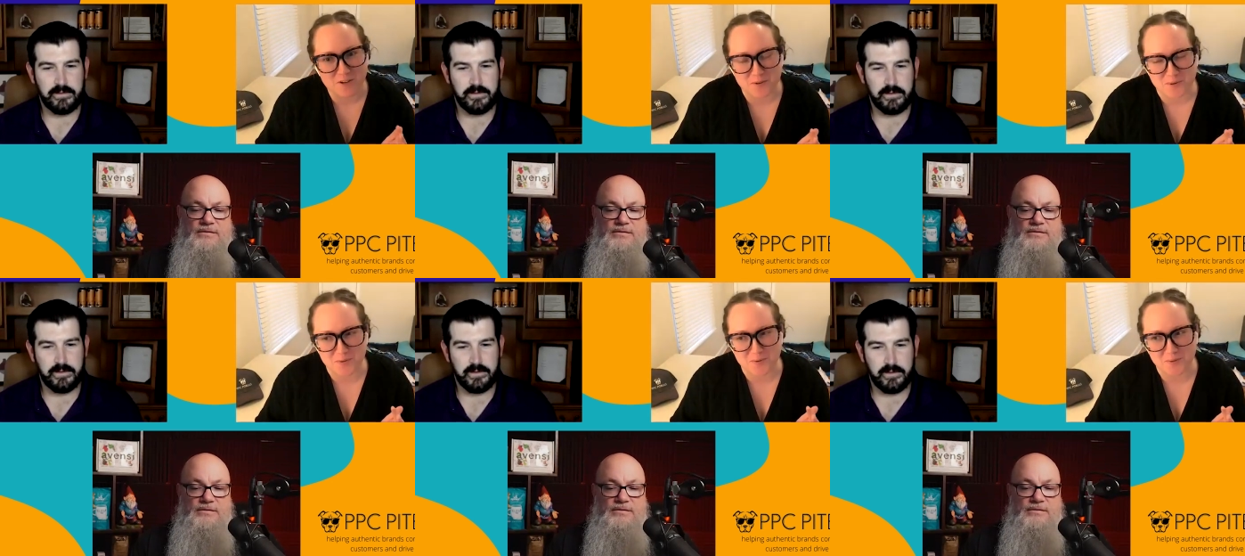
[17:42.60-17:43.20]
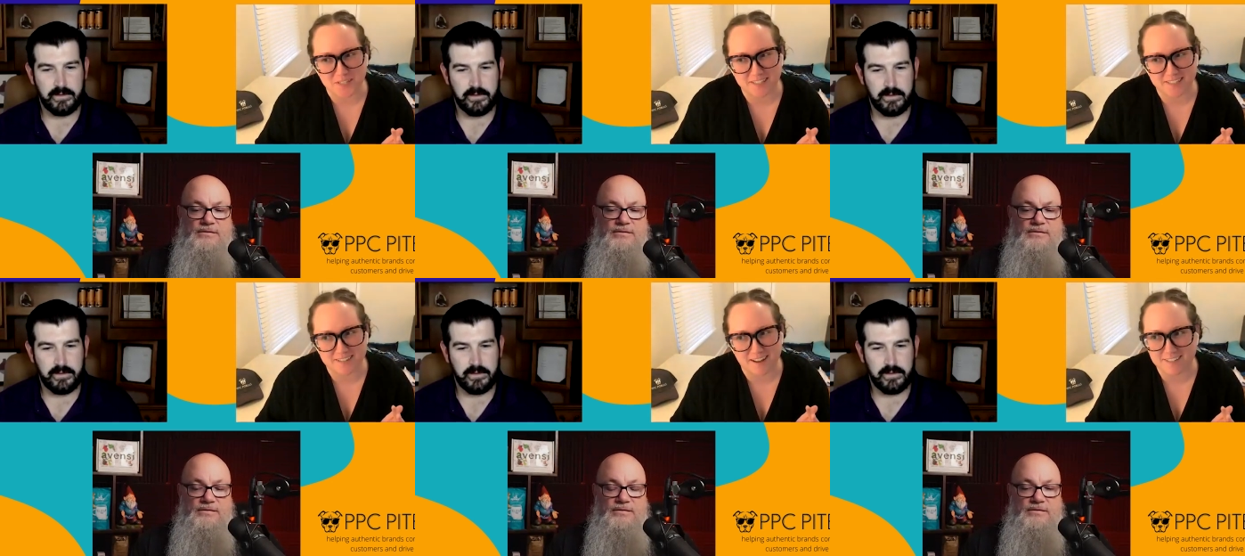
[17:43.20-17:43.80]

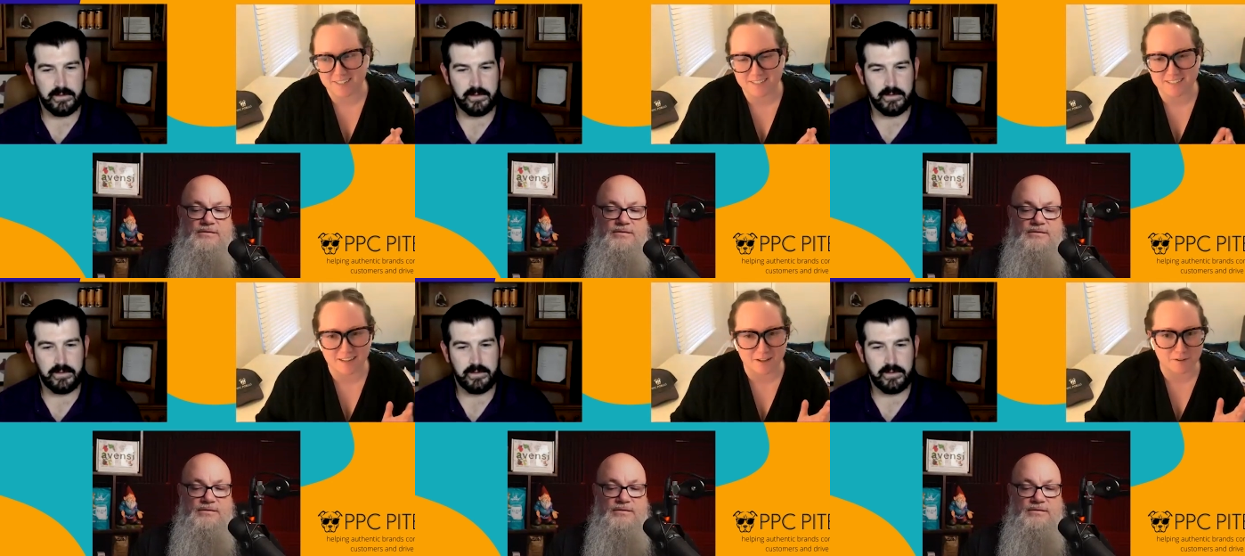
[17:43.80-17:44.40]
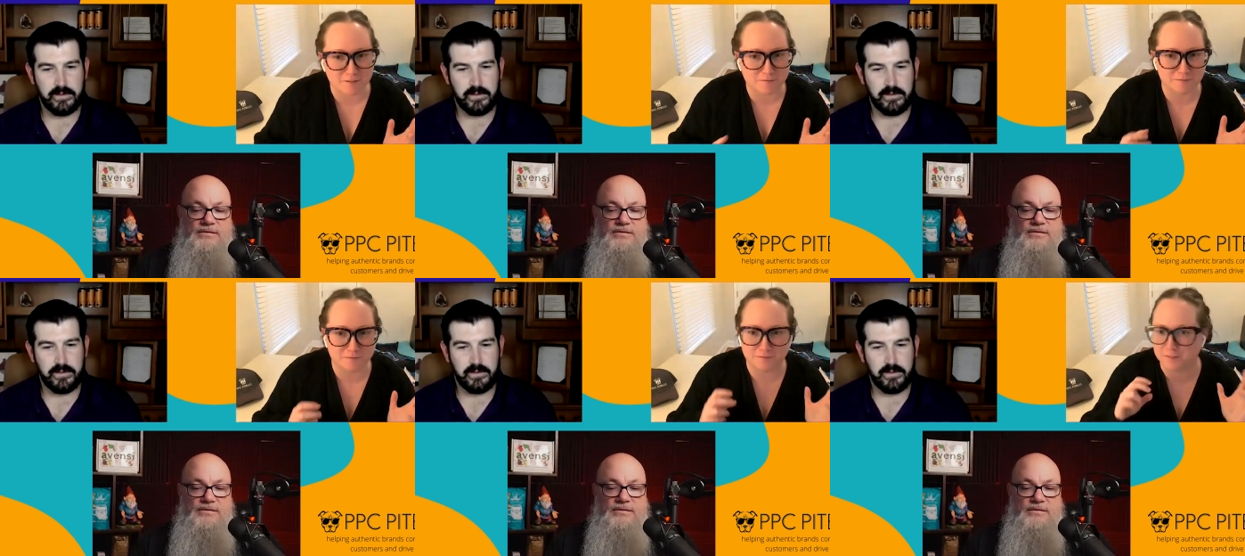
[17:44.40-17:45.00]
Speaker 1: who is not just
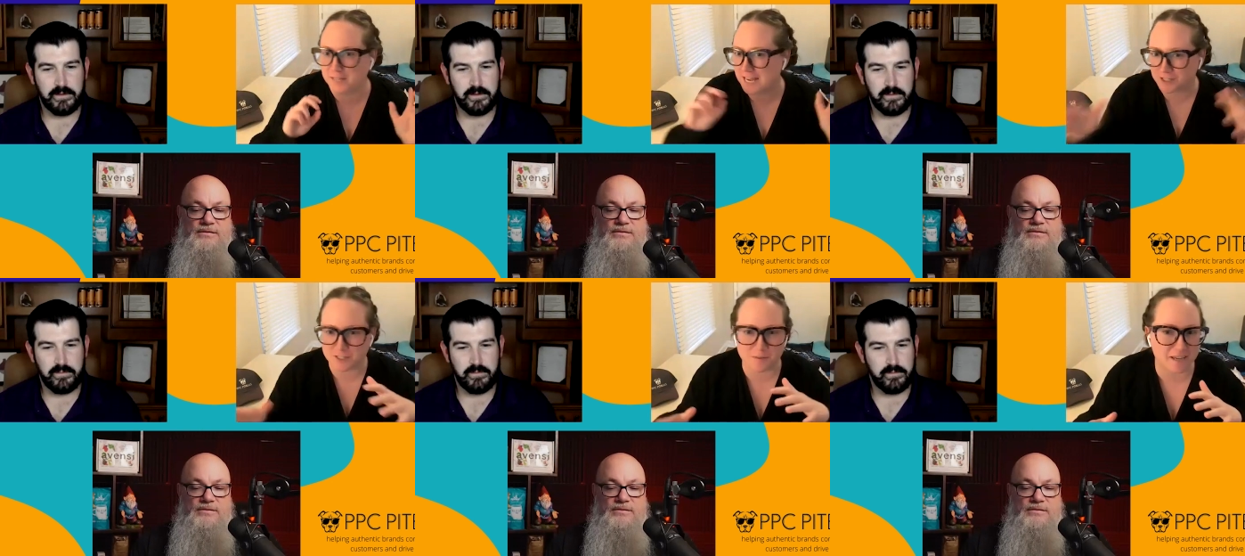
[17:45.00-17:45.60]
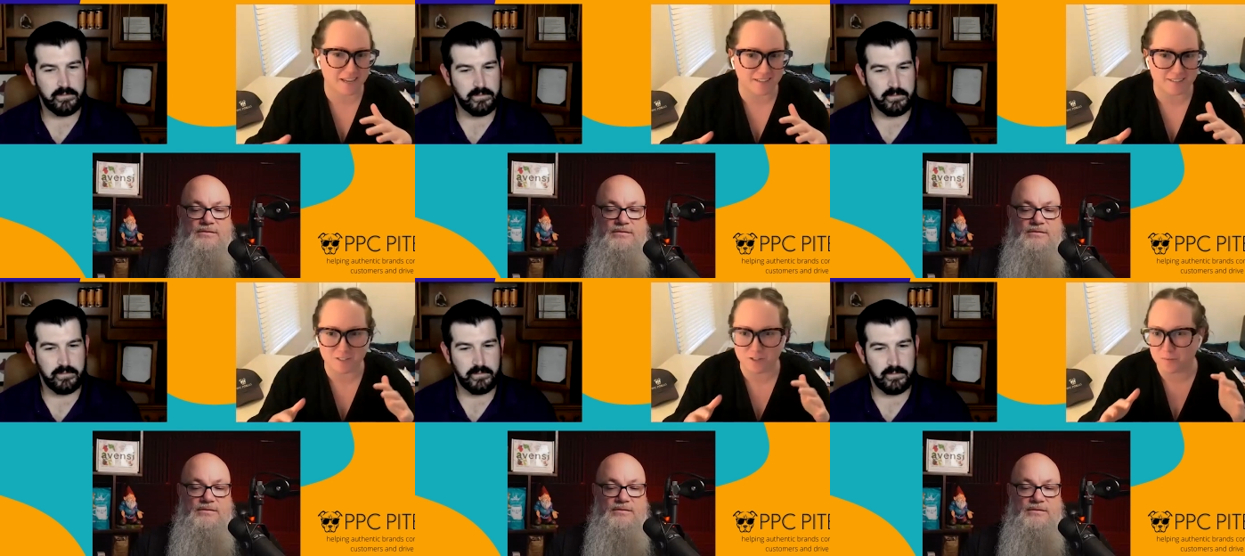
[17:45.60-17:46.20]
a flash in the
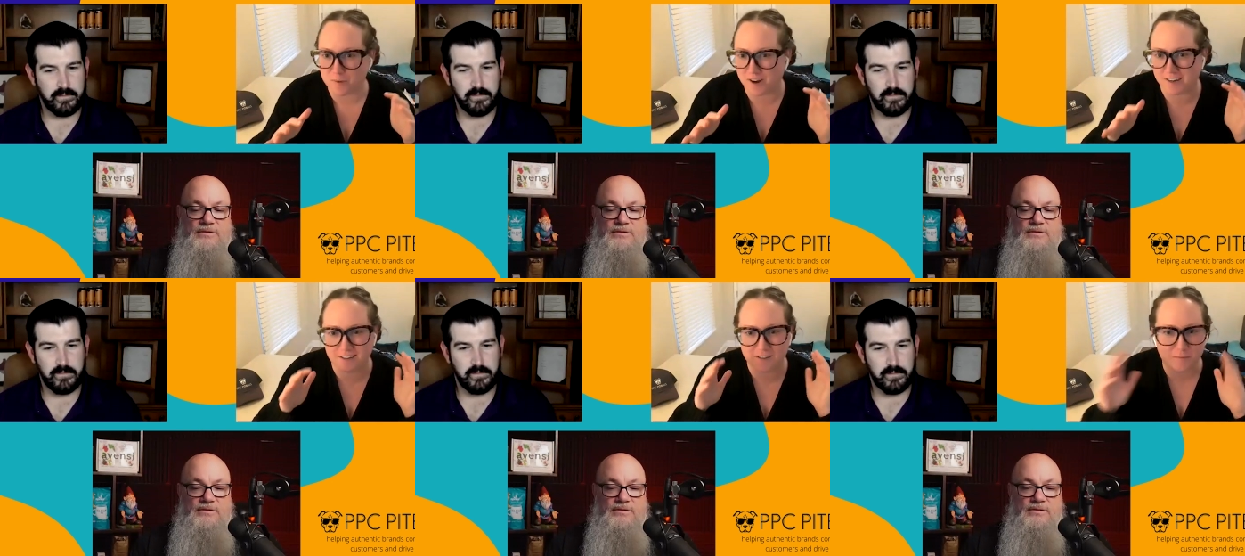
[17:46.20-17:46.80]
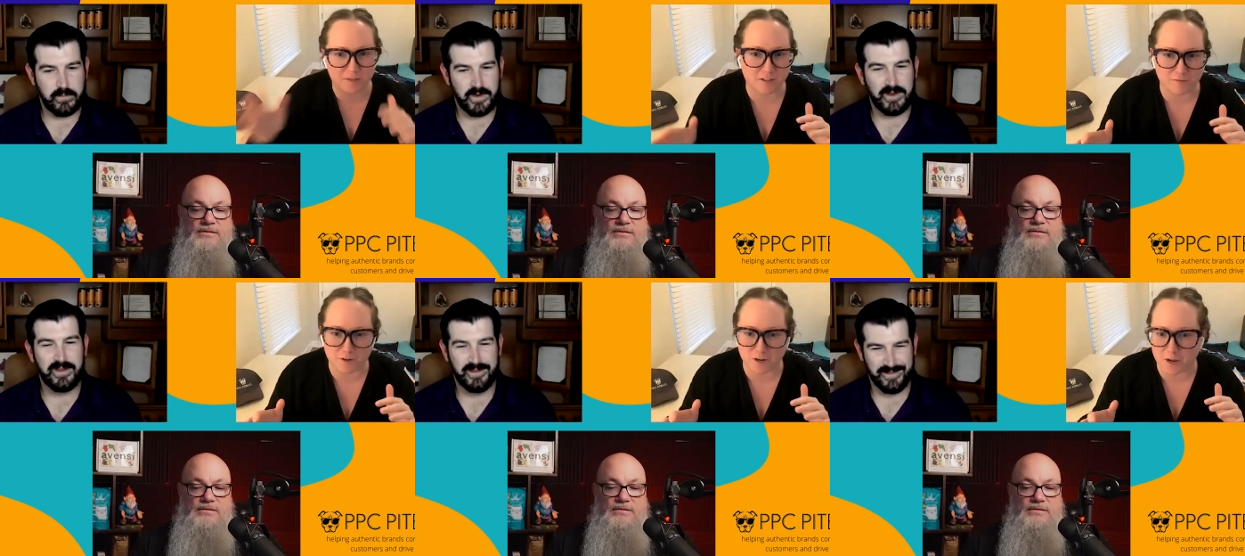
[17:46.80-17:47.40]
pan digital marketing you've
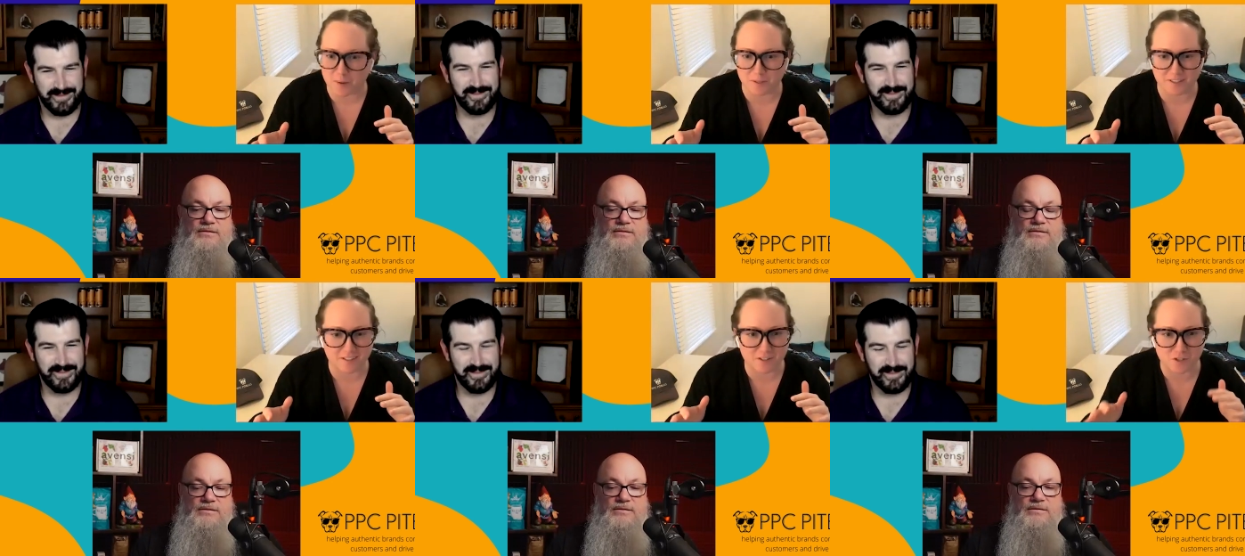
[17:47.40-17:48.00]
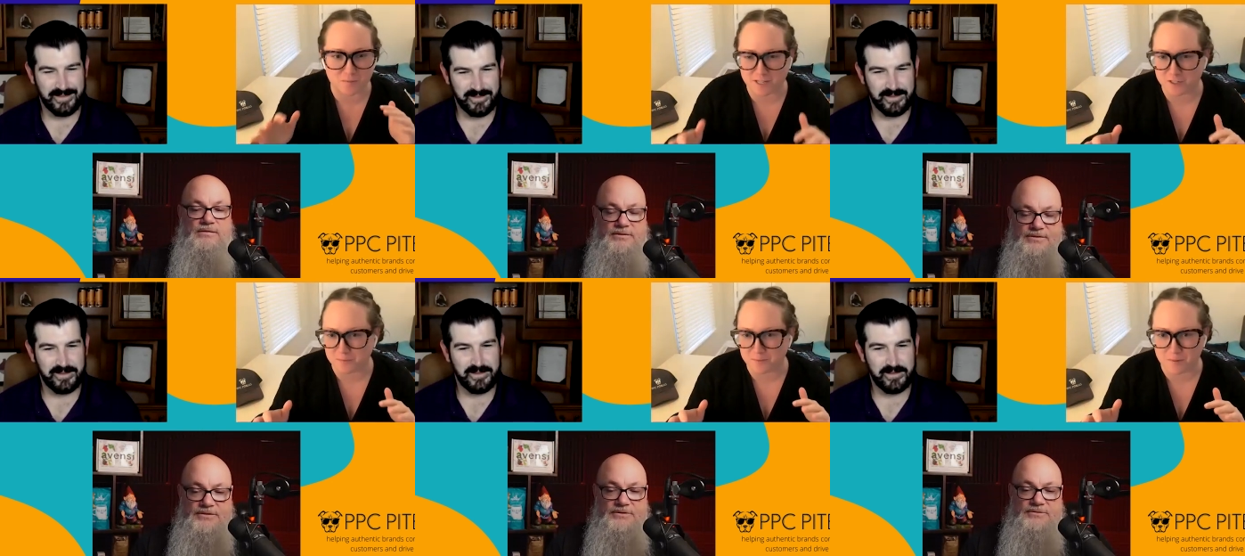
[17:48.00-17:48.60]
been here for a couple of years you
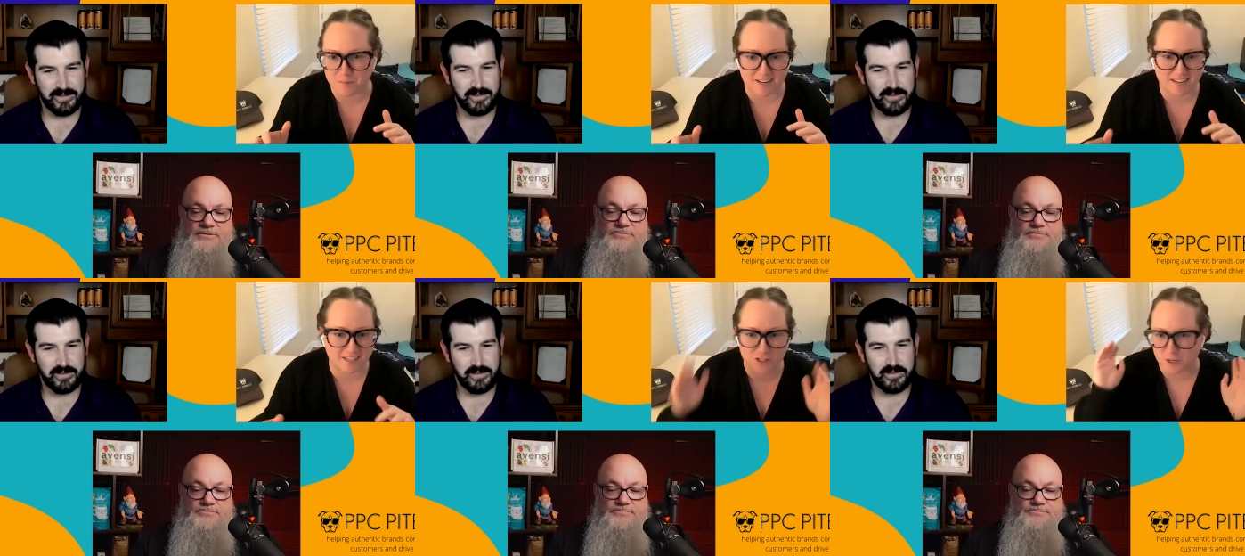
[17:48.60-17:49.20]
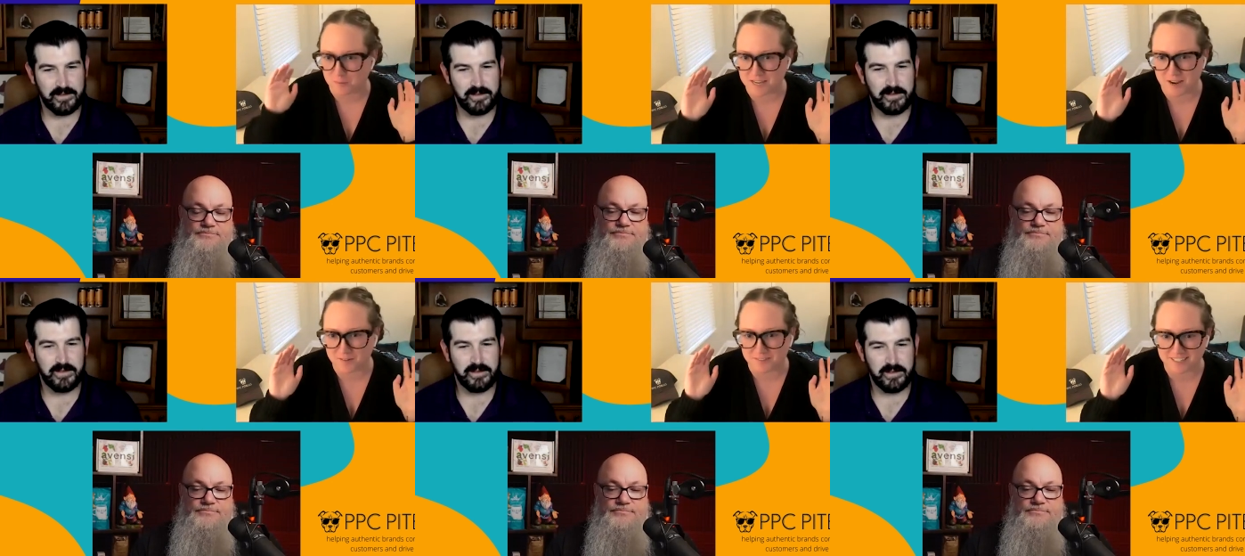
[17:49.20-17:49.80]
made your, your money and you
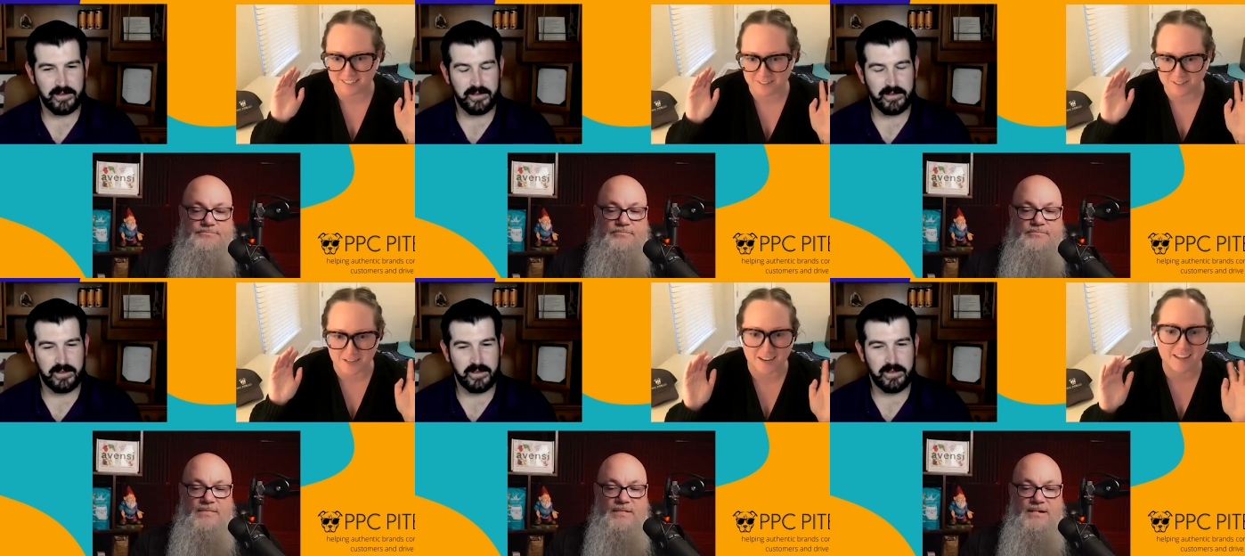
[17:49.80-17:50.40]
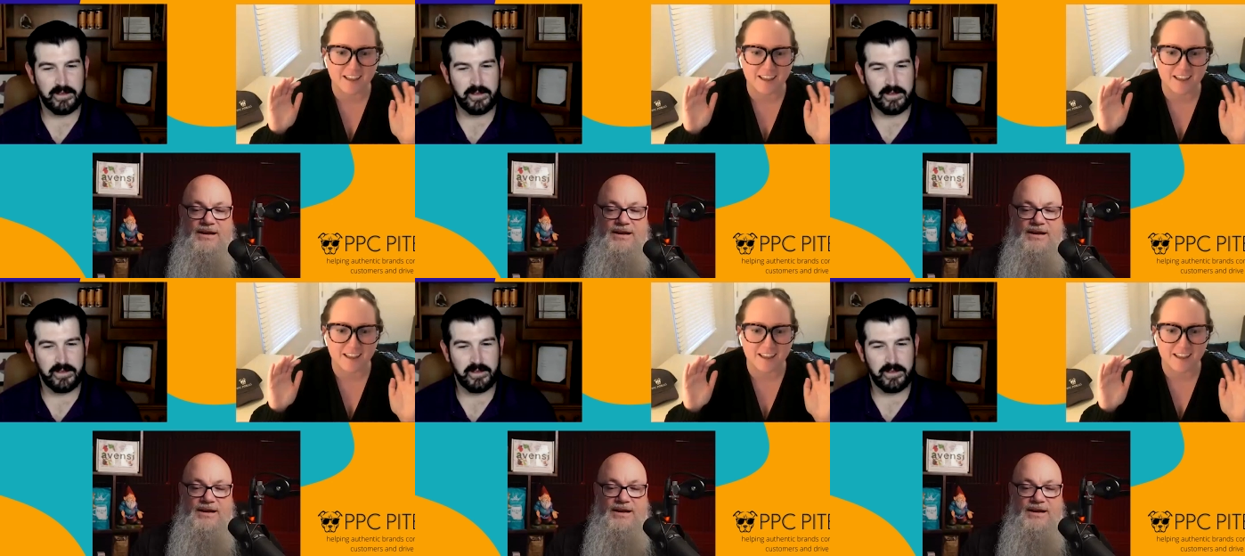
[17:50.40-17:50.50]
jumped out of it and you're done